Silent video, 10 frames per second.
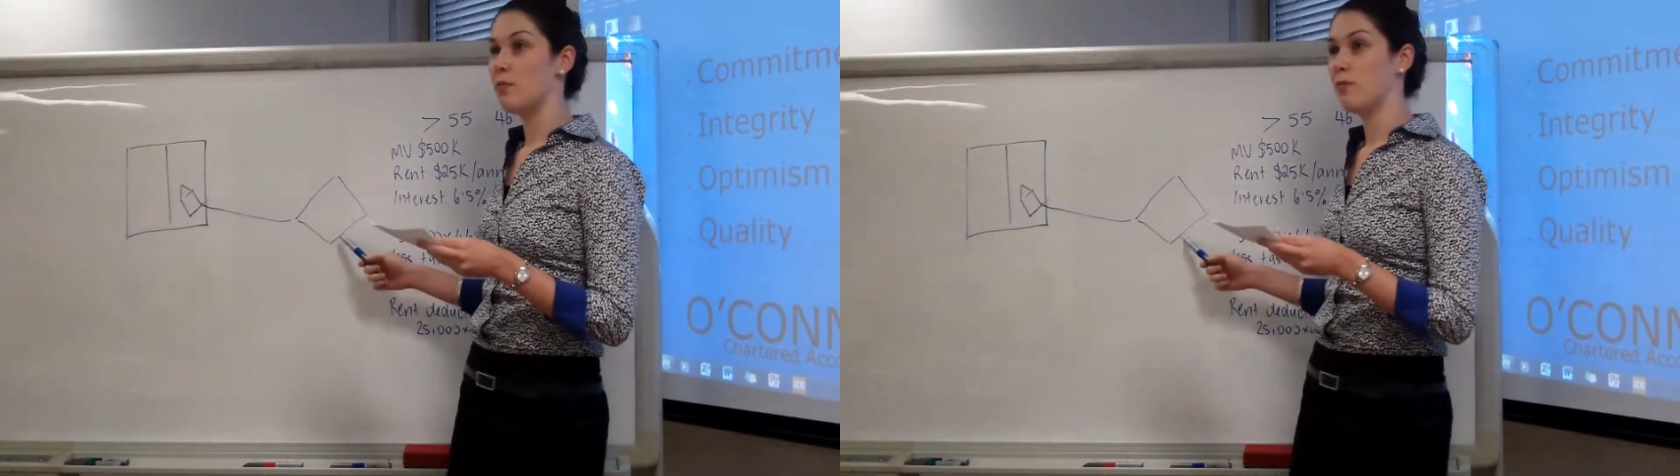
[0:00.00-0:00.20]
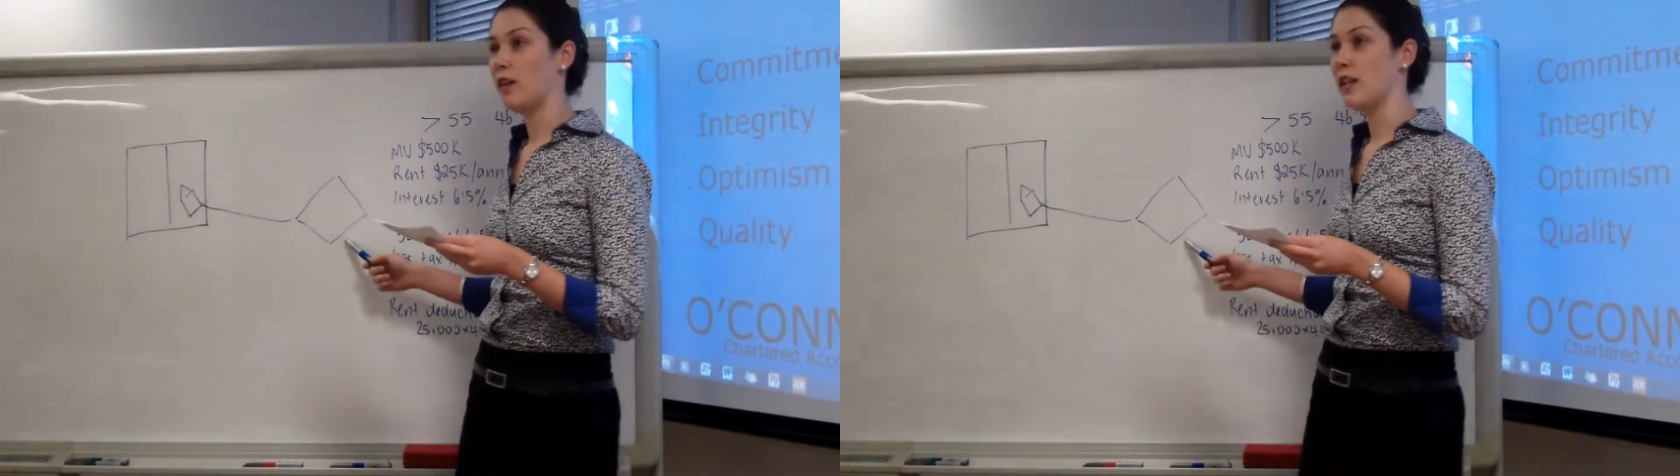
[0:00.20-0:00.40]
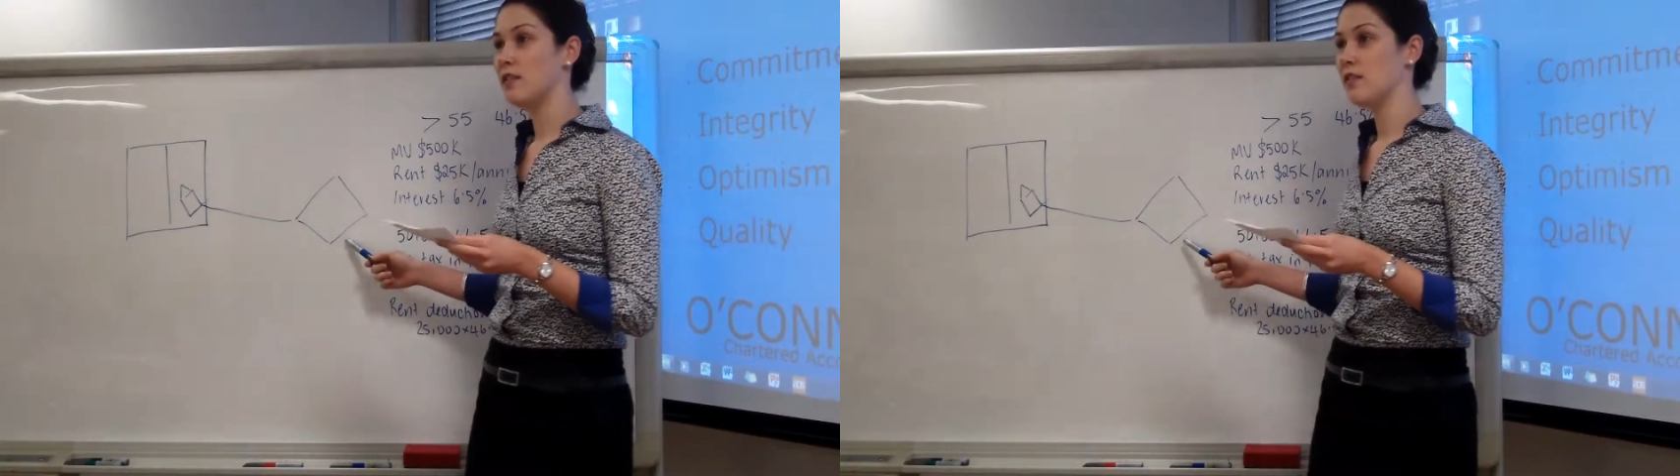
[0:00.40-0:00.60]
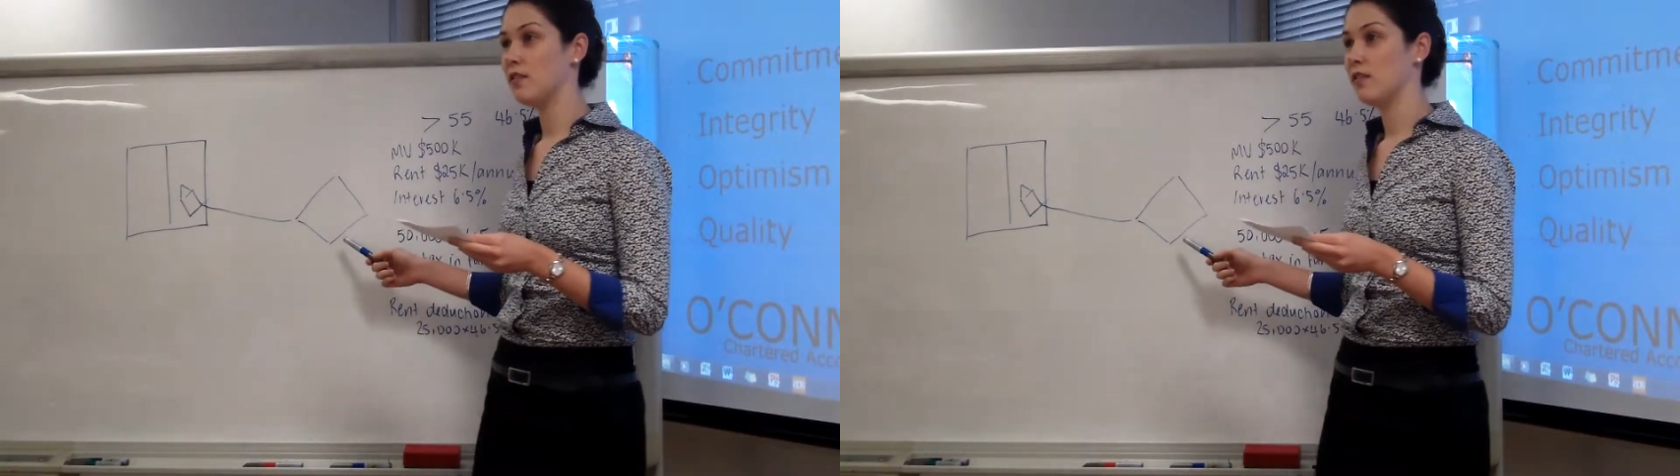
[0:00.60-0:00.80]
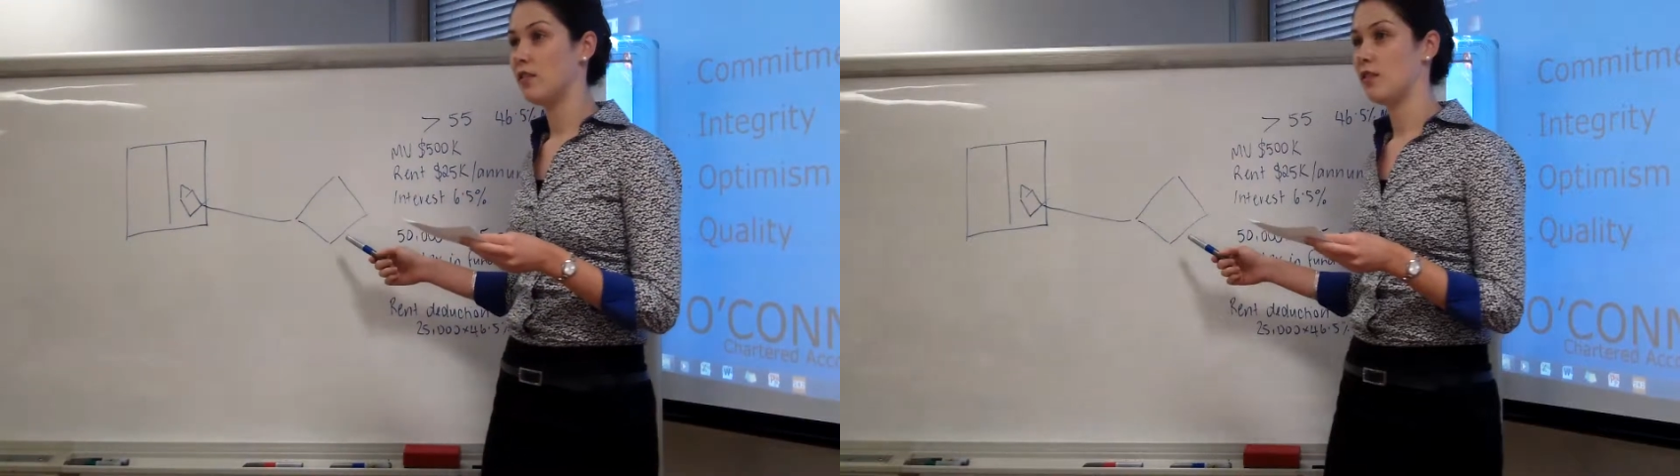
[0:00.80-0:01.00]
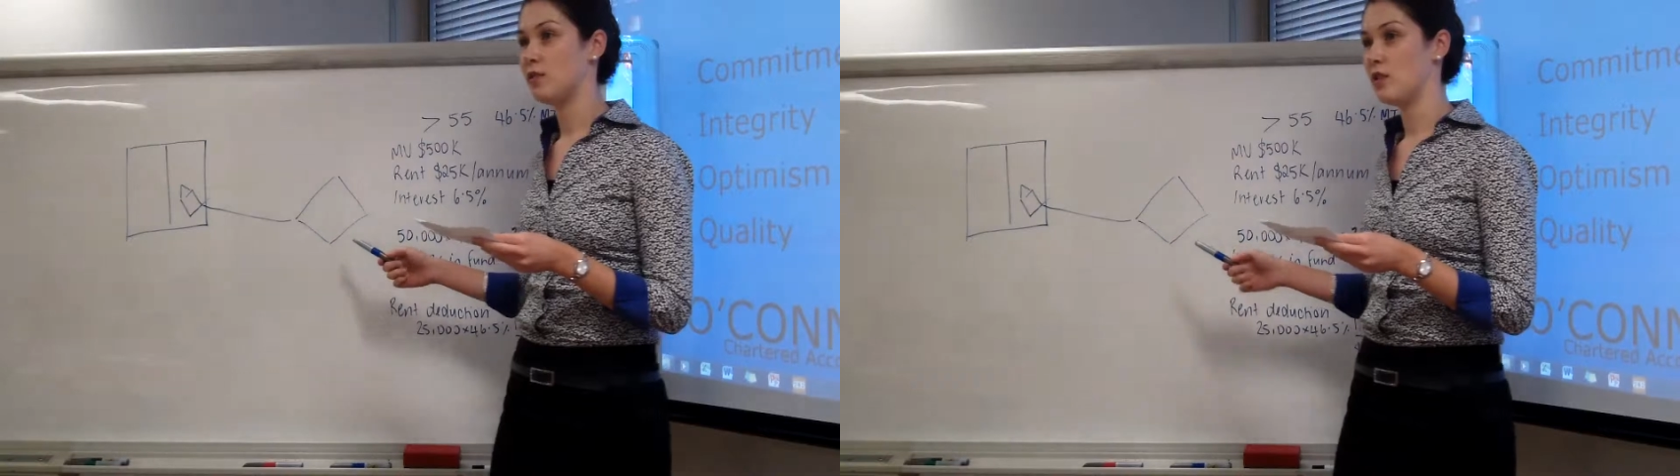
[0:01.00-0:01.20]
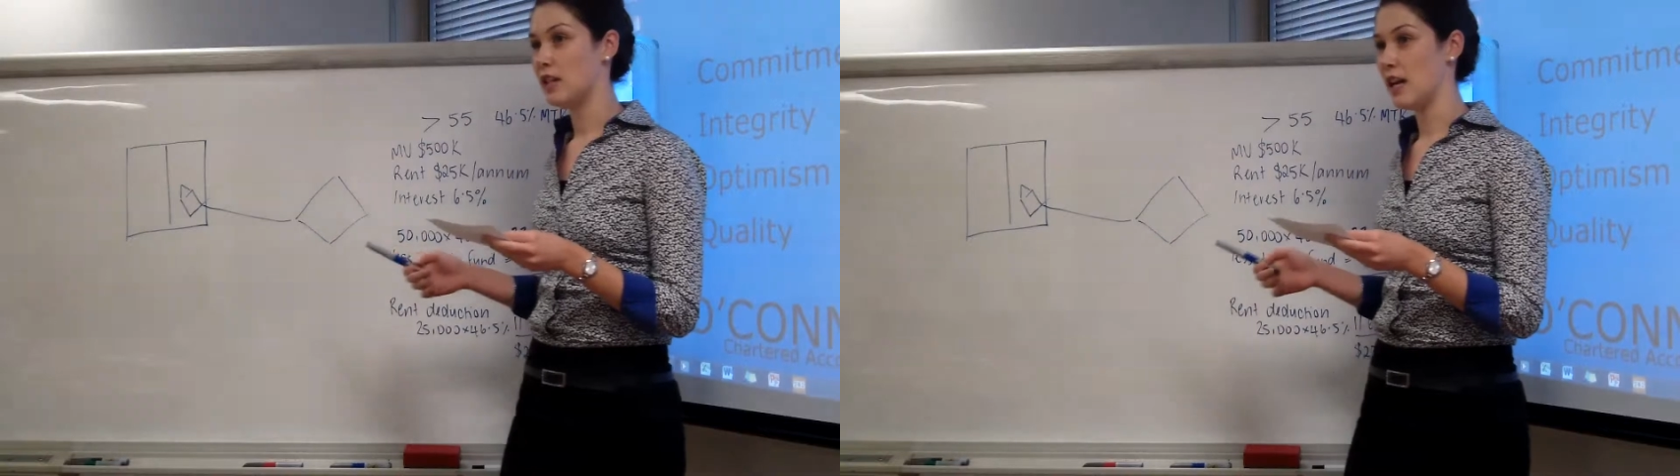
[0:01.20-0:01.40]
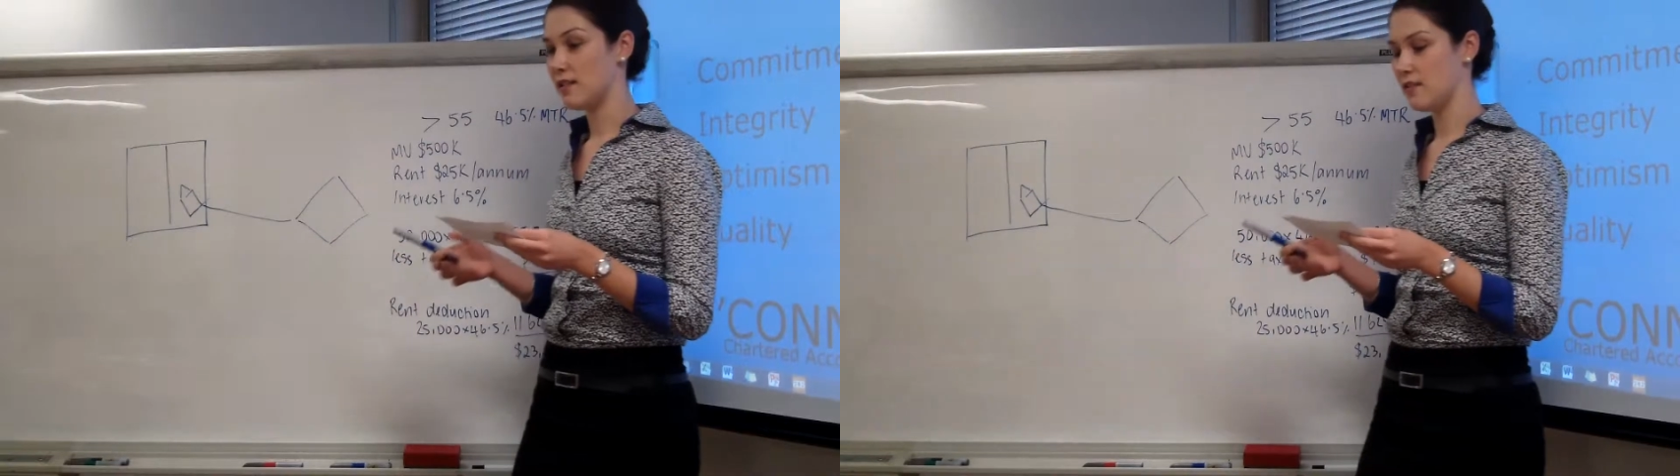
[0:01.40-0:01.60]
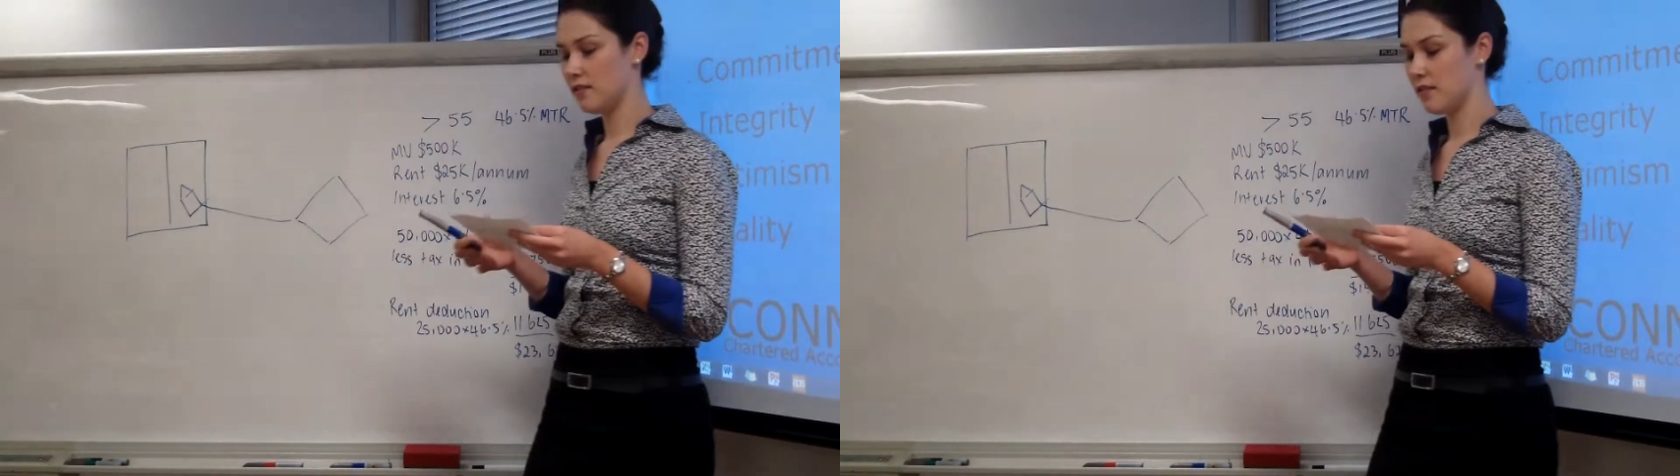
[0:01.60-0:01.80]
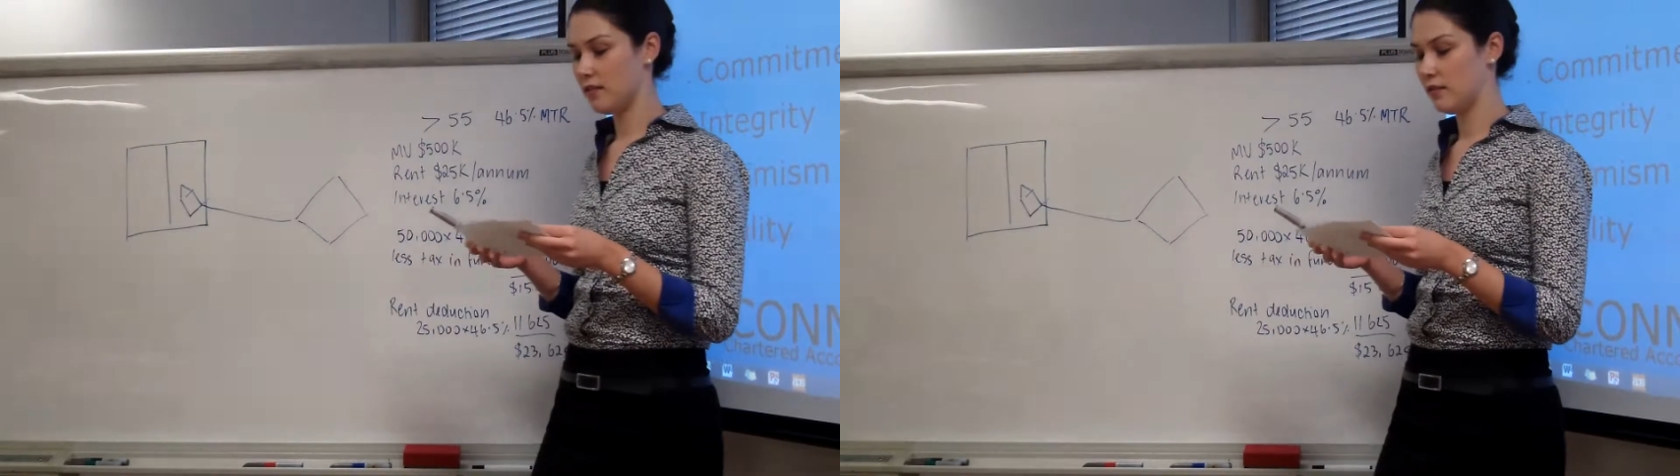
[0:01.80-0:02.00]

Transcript: super fund of 2,000.